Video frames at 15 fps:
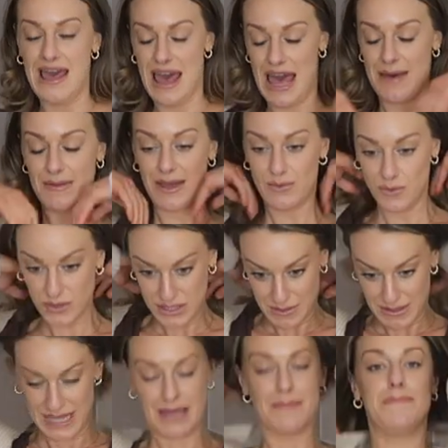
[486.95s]
and I wore
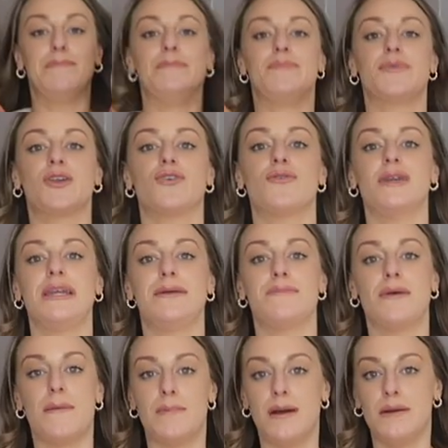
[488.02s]
some like cream
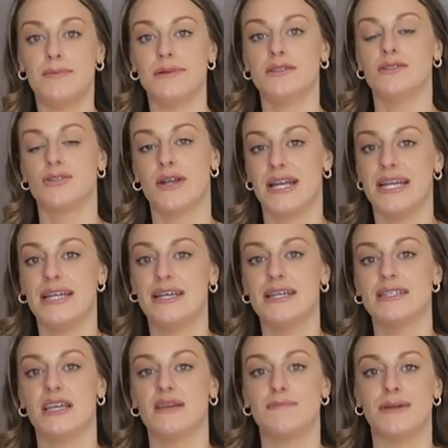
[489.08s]
bubble
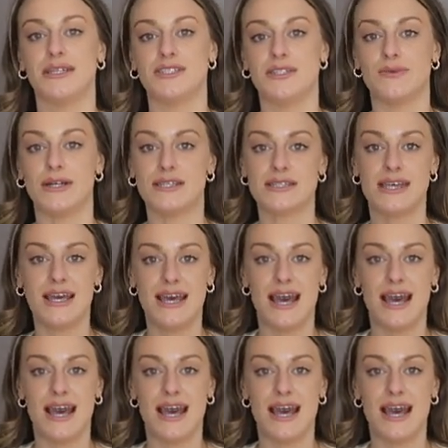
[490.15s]
trainers, like beigey ones,